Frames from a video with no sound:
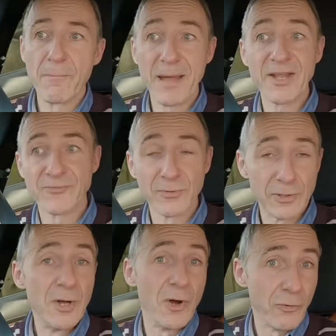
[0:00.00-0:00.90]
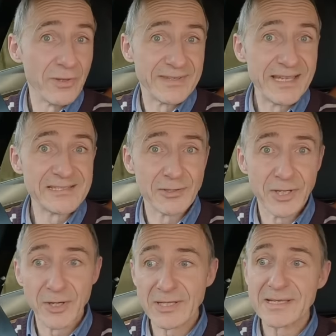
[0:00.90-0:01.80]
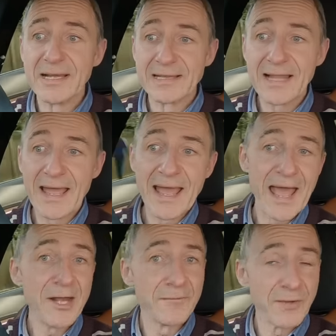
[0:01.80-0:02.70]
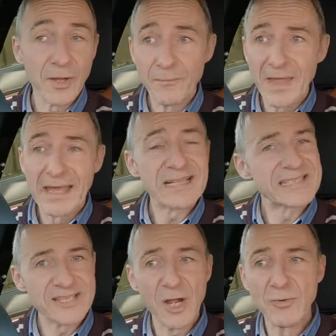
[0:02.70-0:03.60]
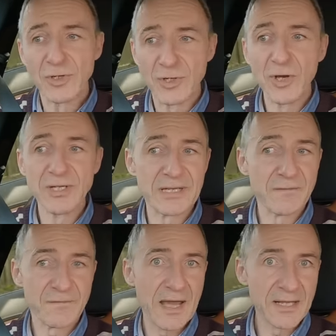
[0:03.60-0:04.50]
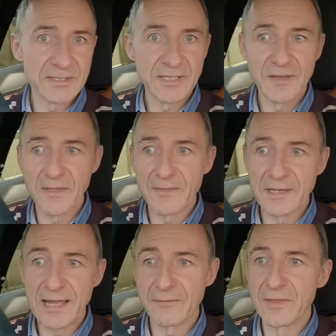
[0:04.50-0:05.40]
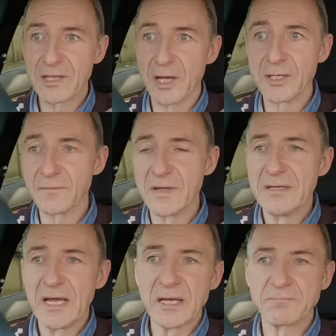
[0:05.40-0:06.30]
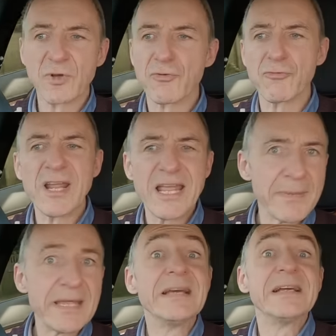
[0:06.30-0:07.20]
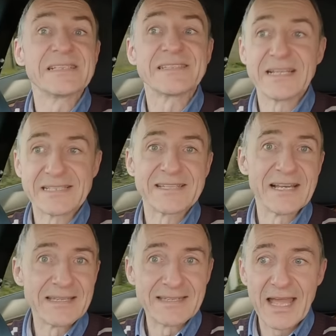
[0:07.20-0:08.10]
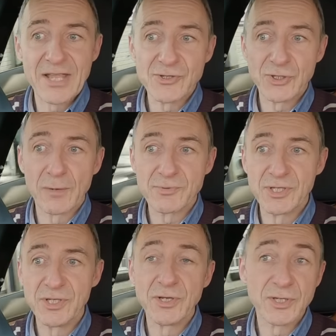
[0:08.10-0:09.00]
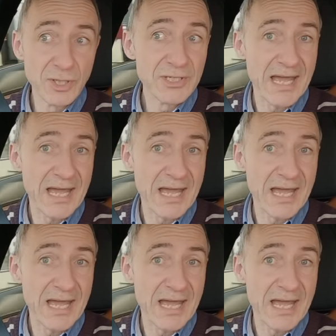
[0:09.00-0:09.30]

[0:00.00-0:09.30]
a petrol or a diesel unit lay ahead of you. It's so good, in fact, that the lack of the kind of creamy 6-cylinder engine option you could